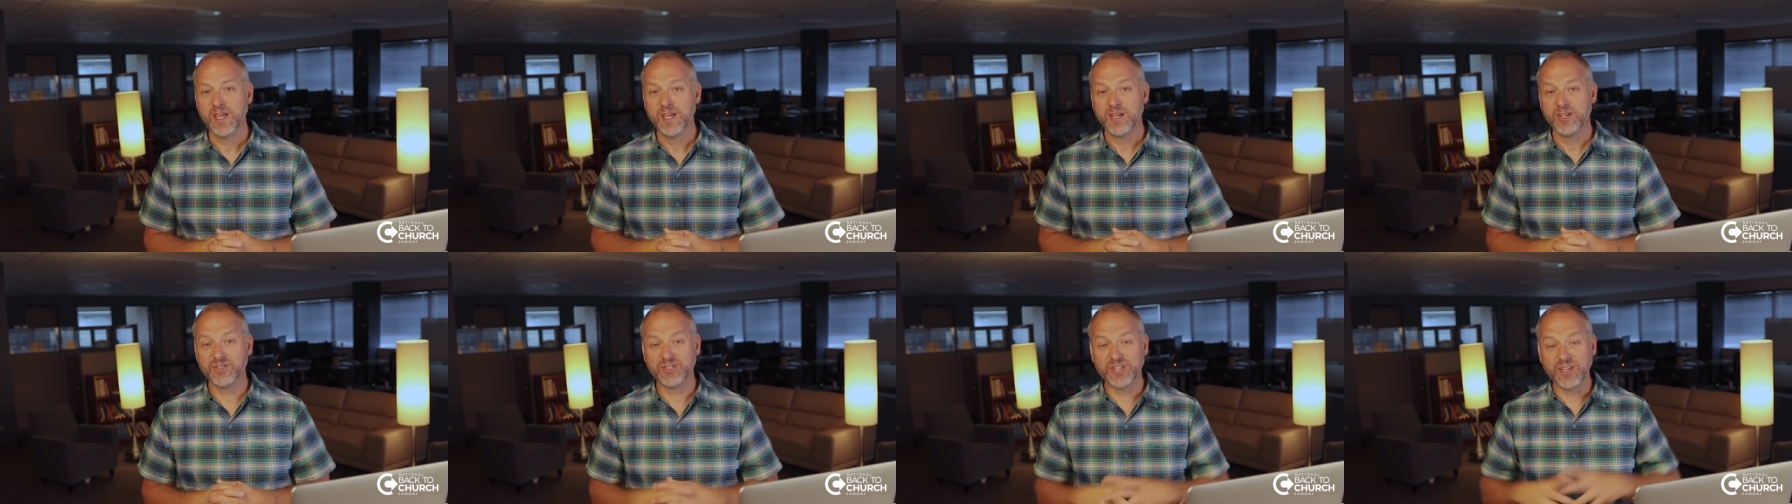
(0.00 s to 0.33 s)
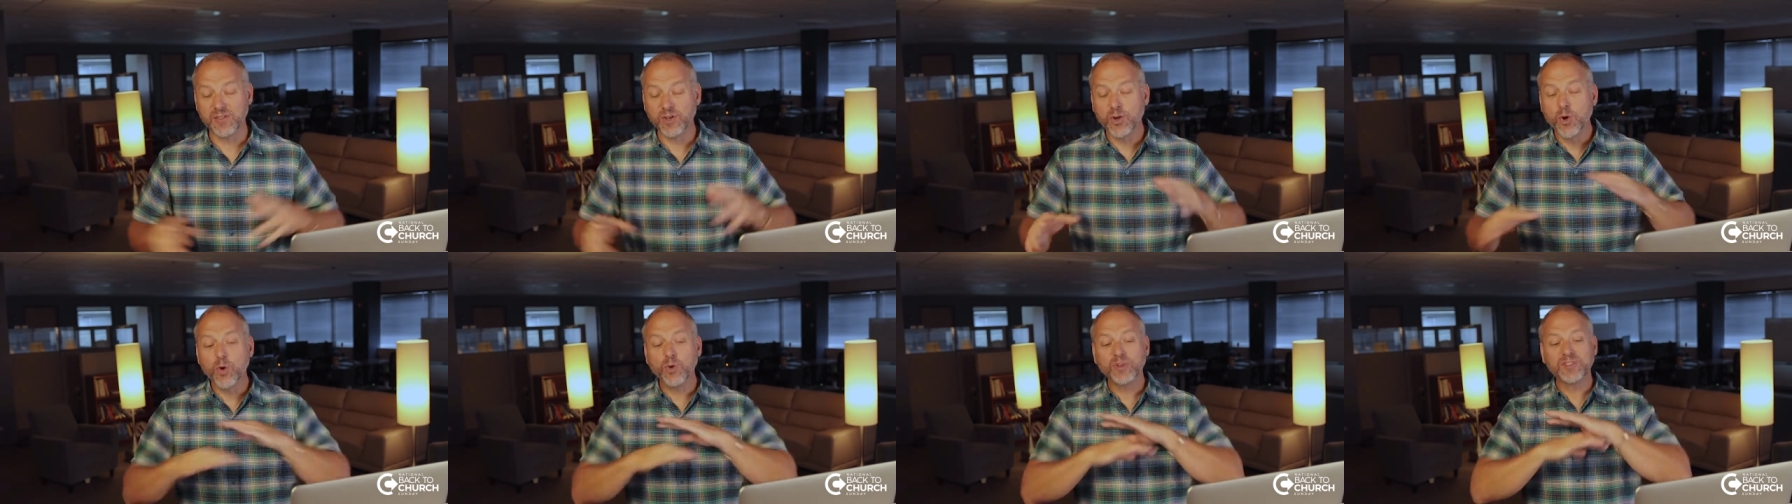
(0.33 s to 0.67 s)
You see,
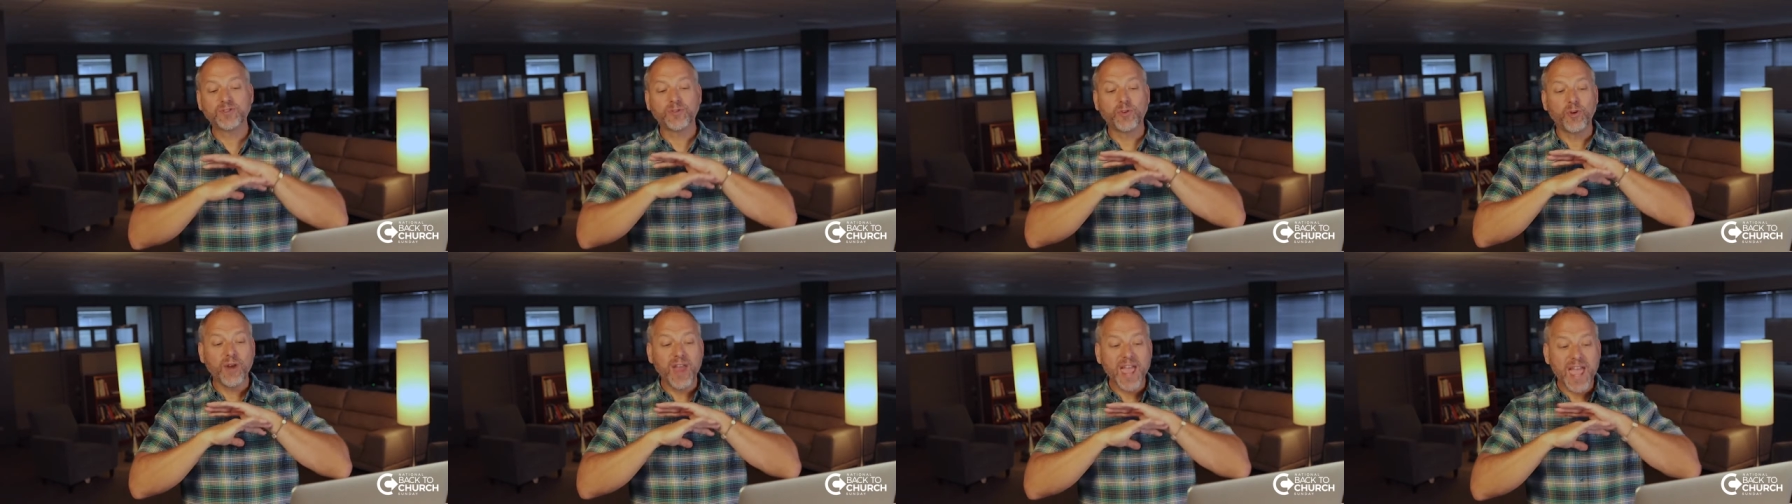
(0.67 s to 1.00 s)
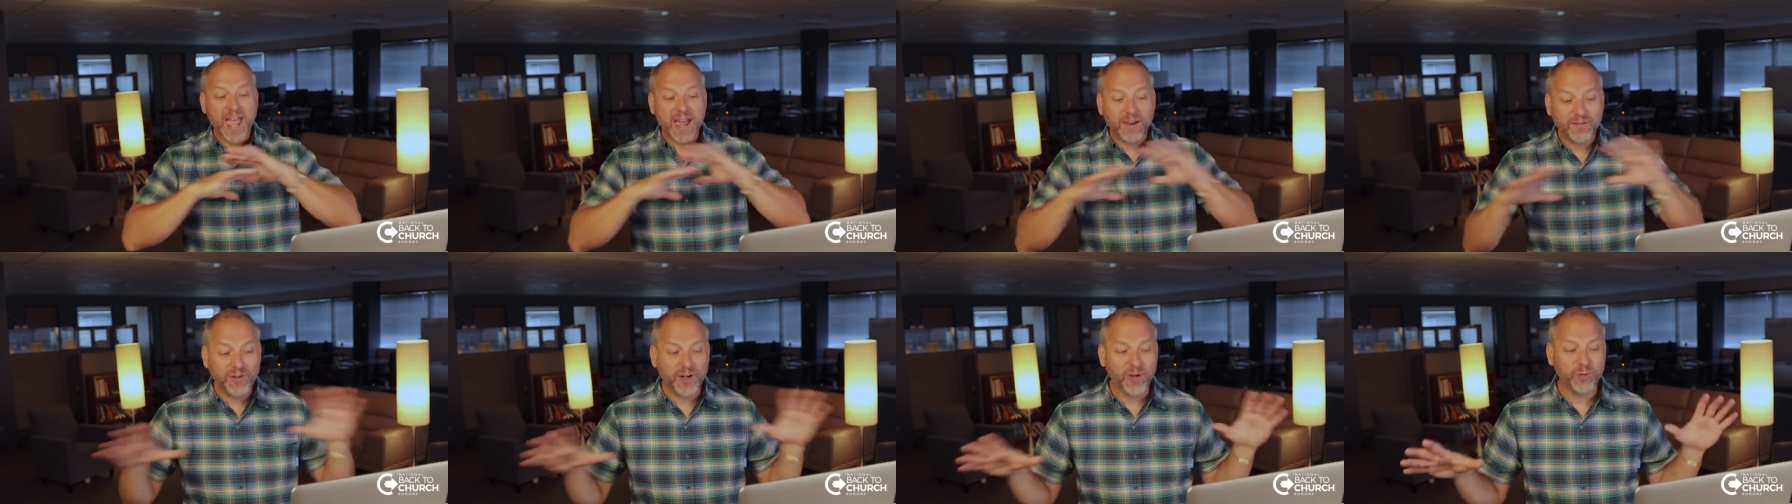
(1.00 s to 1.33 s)
the goal is for
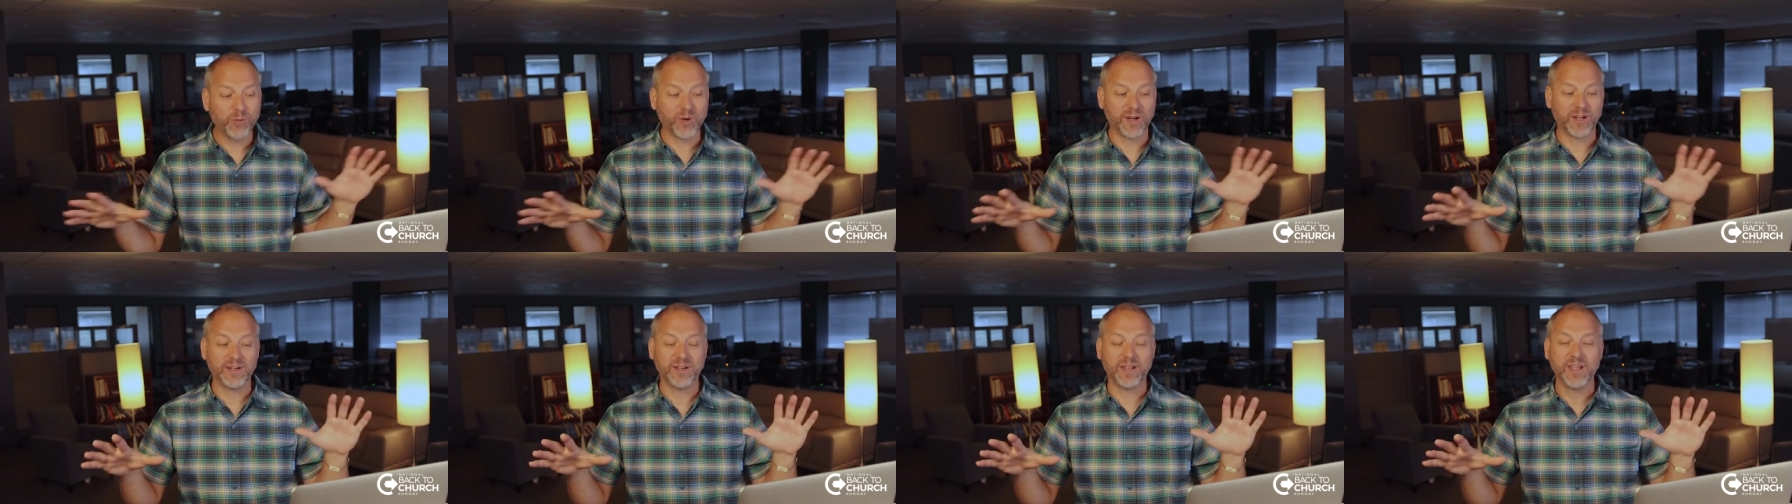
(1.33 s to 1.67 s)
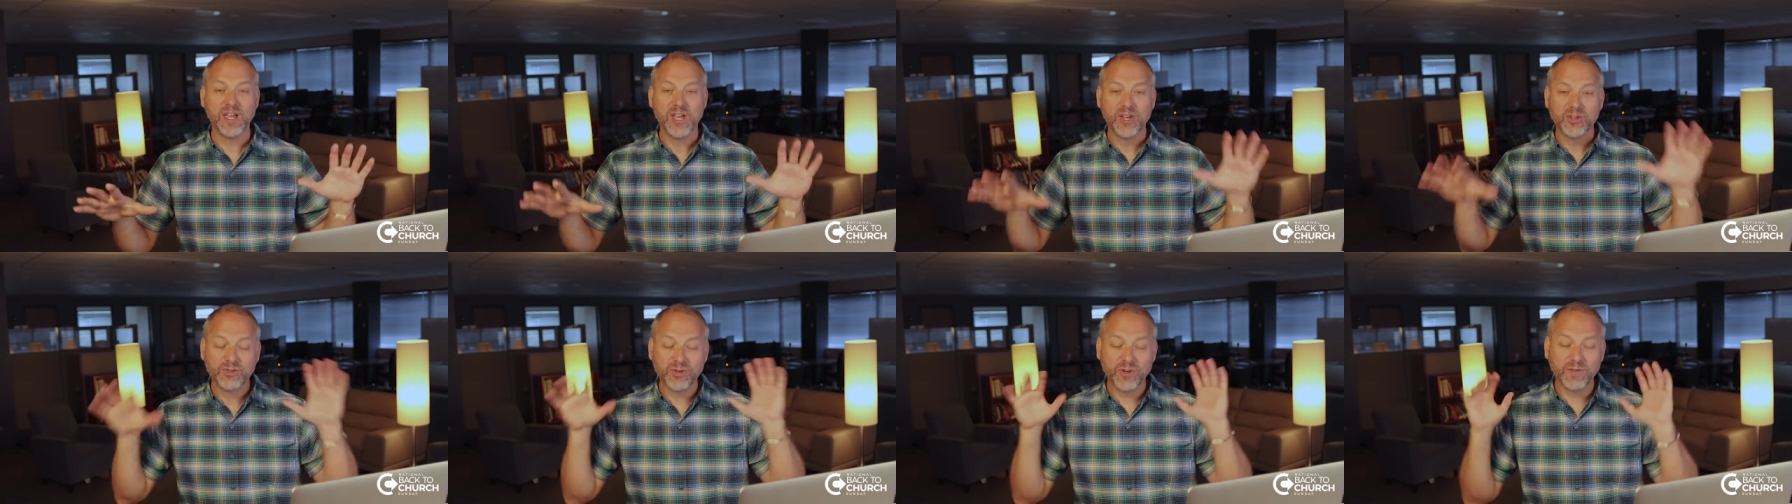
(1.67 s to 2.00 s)
everyone
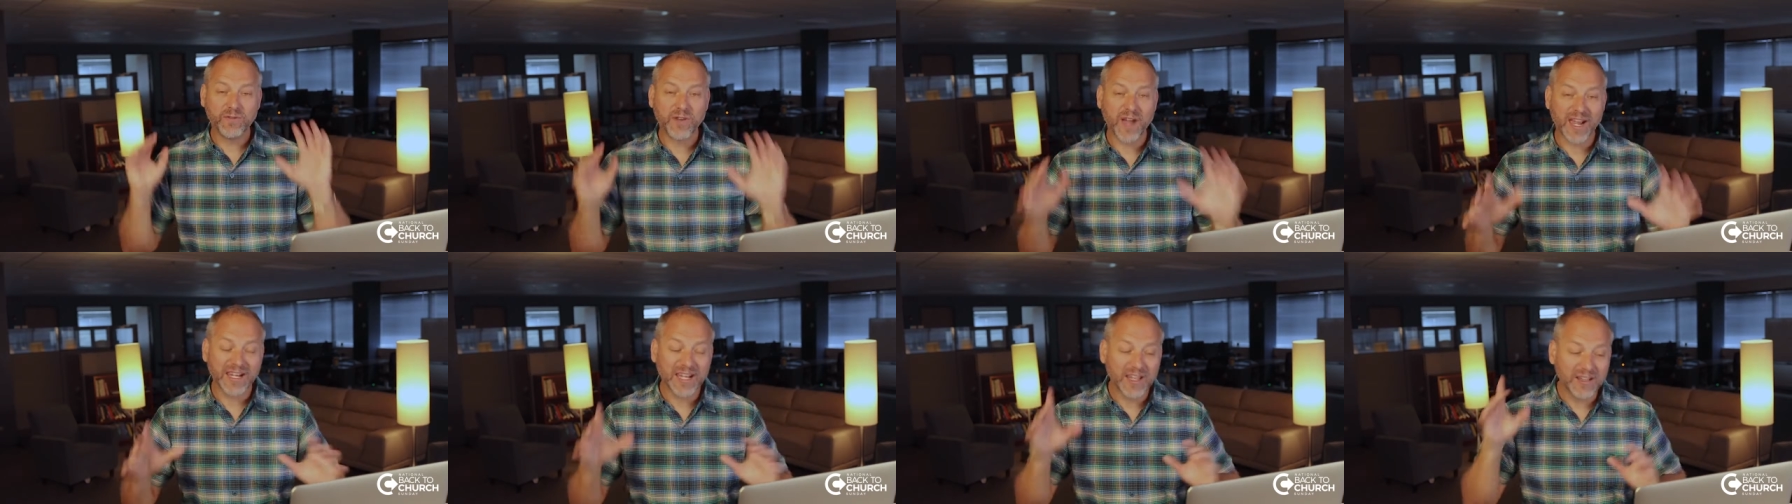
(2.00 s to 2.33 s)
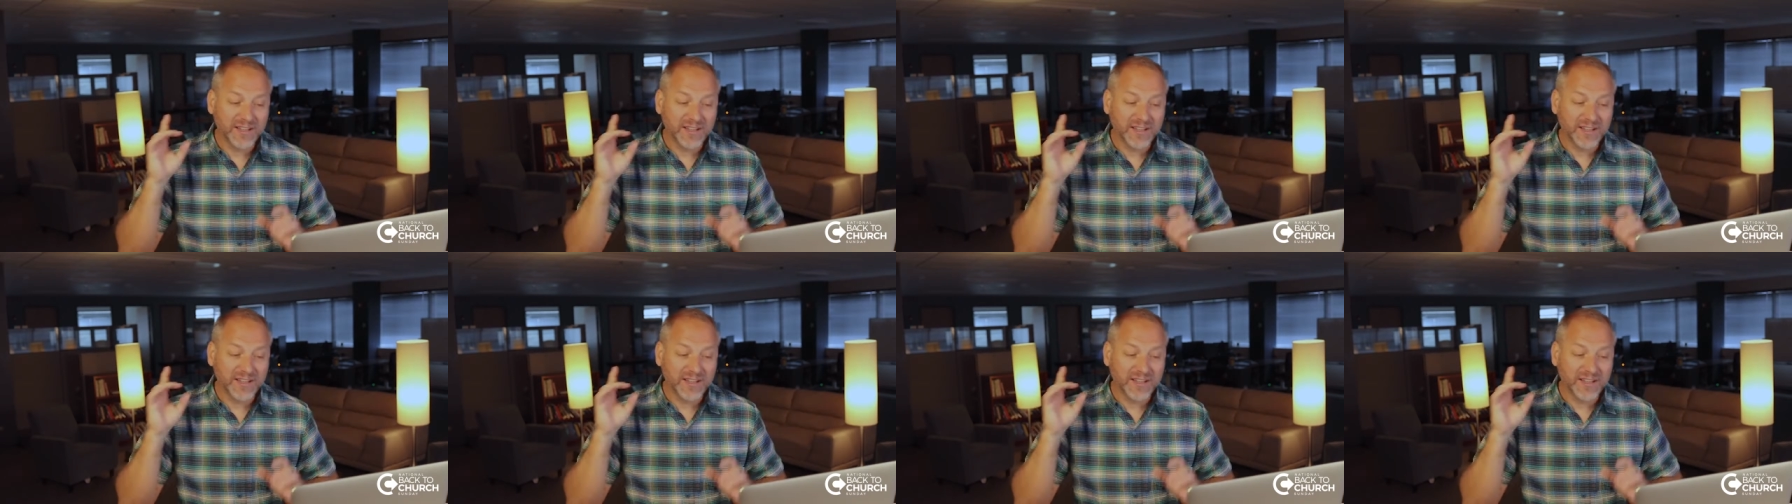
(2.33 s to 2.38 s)
to invite